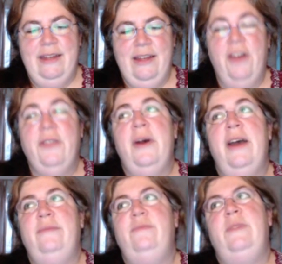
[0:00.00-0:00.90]
Although
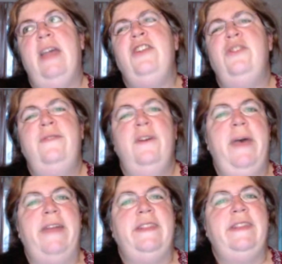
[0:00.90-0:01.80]
I do feel
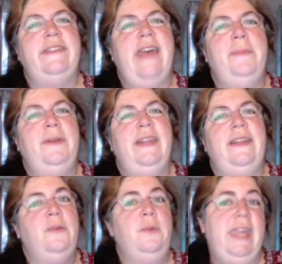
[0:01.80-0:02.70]
bad that this happened
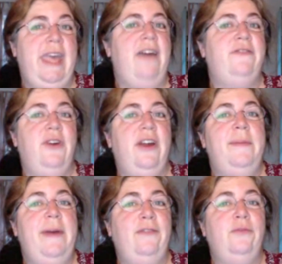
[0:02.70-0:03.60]
like the week after I
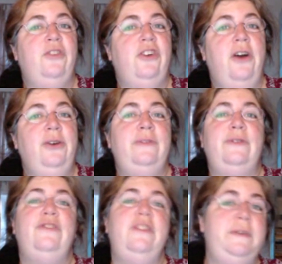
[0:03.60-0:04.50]
got back from Chicago,
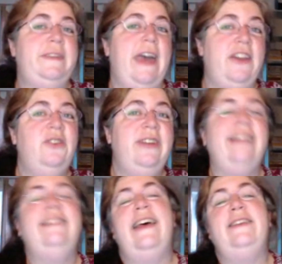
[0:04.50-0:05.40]
so she was at her
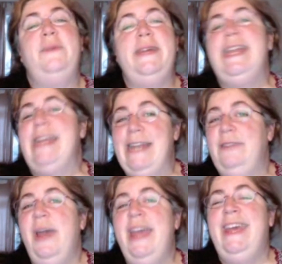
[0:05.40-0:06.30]
dad's last weekend
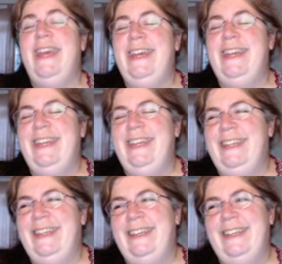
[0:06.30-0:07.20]
anyway.
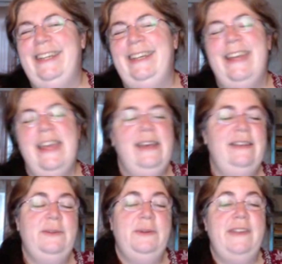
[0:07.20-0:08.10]

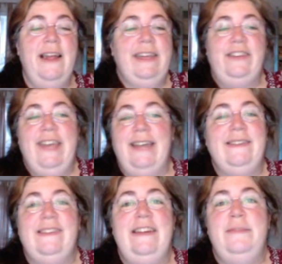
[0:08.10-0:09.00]
So it's not like she
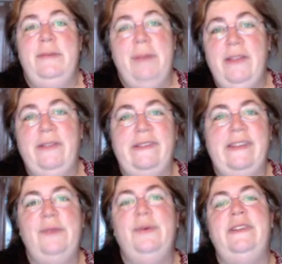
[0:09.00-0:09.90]
hasn't seen him in months.
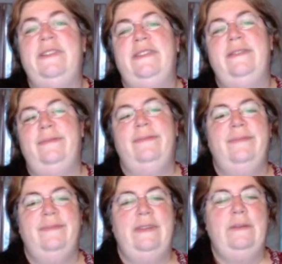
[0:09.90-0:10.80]
It was
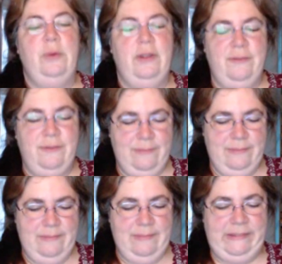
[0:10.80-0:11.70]
sort of
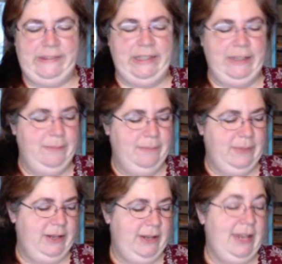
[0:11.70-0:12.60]
silly,
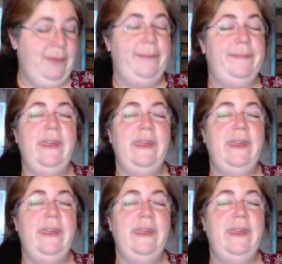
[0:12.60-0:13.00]
but anyway.